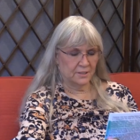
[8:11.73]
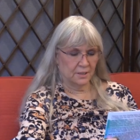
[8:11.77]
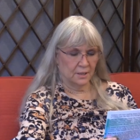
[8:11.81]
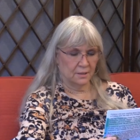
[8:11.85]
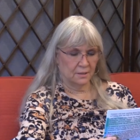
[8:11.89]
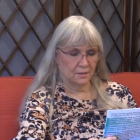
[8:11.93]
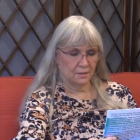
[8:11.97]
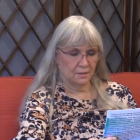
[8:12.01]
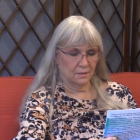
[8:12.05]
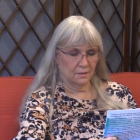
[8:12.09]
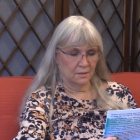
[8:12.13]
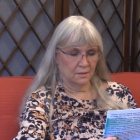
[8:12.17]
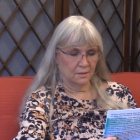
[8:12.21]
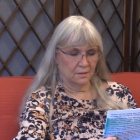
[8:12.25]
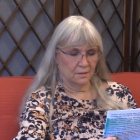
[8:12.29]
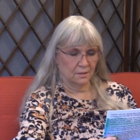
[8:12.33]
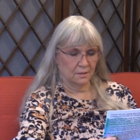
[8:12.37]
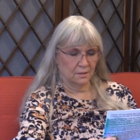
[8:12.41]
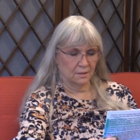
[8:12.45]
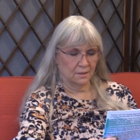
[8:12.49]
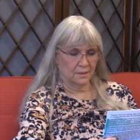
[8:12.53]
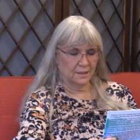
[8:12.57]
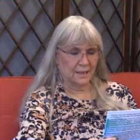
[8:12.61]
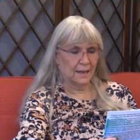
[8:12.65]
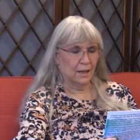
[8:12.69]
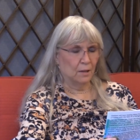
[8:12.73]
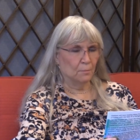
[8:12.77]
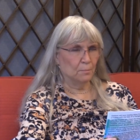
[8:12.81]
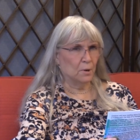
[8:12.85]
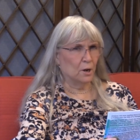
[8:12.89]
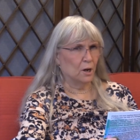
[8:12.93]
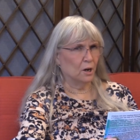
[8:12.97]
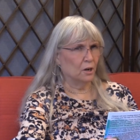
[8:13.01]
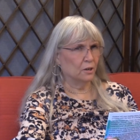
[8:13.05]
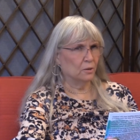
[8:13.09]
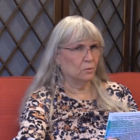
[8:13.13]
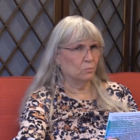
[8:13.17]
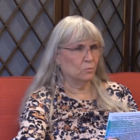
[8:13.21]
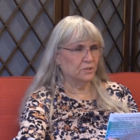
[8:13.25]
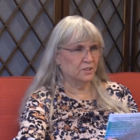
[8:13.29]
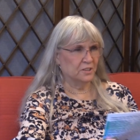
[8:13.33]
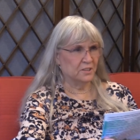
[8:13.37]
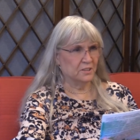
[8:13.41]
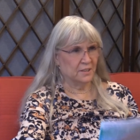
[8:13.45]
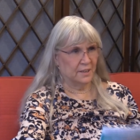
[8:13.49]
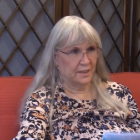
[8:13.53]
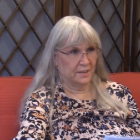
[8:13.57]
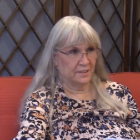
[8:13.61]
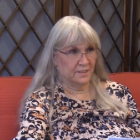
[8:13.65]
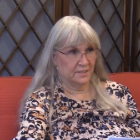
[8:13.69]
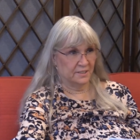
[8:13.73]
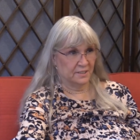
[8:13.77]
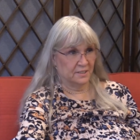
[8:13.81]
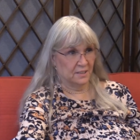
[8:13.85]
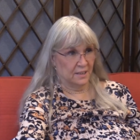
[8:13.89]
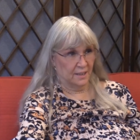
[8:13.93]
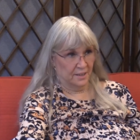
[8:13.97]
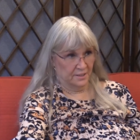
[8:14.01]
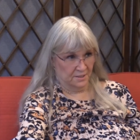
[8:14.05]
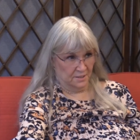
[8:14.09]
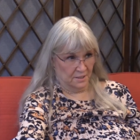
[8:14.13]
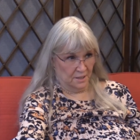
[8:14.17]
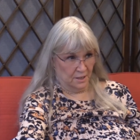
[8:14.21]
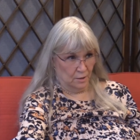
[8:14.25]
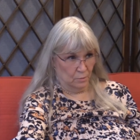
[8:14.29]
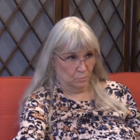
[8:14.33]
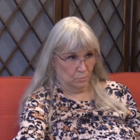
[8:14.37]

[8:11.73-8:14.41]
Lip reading: it Calpart was his last name?